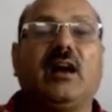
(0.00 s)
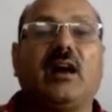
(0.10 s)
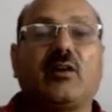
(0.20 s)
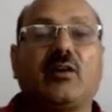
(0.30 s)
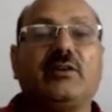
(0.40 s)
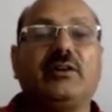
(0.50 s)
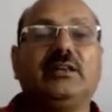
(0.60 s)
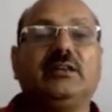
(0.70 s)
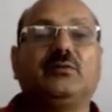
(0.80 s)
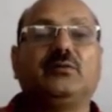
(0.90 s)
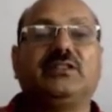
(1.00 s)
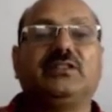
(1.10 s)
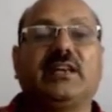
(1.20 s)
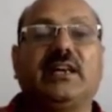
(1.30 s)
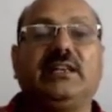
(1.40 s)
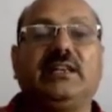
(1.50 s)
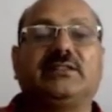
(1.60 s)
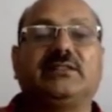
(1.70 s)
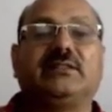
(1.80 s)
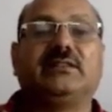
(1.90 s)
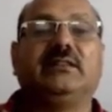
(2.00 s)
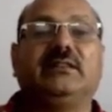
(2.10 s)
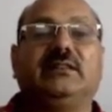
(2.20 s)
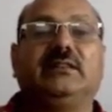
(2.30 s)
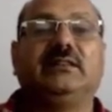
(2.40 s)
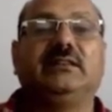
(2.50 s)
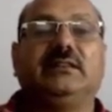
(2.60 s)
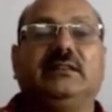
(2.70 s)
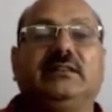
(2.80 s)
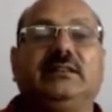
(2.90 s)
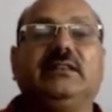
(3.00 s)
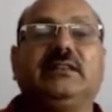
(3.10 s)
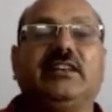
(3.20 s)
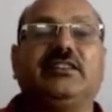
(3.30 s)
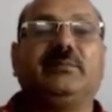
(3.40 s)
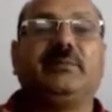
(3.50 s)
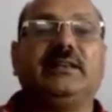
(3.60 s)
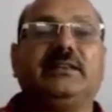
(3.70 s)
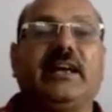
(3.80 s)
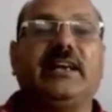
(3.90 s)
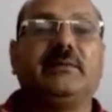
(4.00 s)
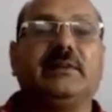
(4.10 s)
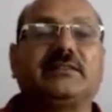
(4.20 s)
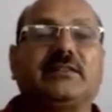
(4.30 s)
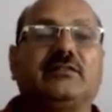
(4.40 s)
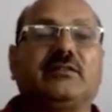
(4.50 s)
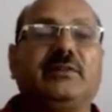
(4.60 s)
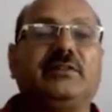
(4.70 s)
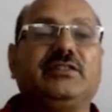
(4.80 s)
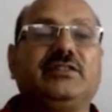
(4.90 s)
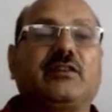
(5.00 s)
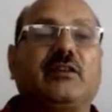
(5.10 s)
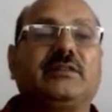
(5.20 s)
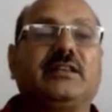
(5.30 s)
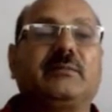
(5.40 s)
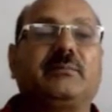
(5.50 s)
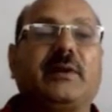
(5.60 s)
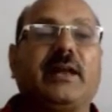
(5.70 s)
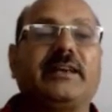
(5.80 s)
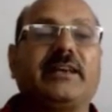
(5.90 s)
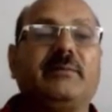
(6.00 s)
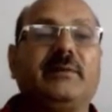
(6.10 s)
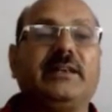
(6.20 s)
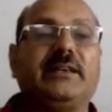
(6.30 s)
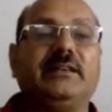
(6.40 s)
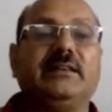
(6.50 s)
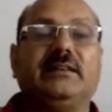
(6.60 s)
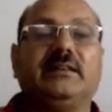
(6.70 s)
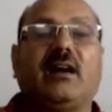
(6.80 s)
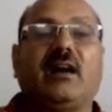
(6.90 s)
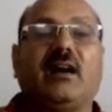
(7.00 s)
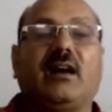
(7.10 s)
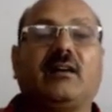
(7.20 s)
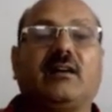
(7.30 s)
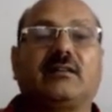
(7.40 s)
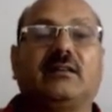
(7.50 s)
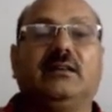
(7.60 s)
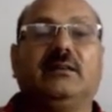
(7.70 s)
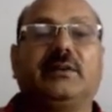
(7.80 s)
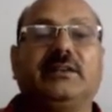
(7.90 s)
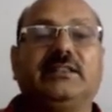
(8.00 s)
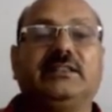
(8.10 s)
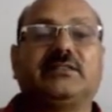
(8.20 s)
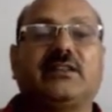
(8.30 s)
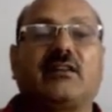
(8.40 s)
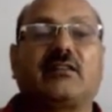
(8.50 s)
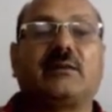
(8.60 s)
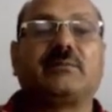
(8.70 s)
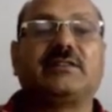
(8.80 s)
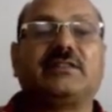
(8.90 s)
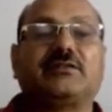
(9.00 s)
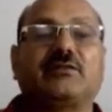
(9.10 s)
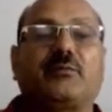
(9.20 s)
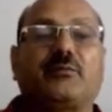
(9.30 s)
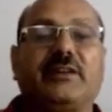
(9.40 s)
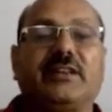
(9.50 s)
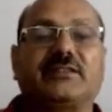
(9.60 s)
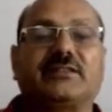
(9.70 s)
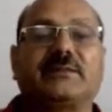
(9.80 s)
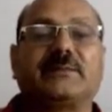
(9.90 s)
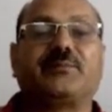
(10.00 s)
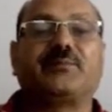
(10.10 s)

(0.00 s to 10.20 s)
According to the scientist, He classified the animals on the basis of their flying ability or presence or absence of wings.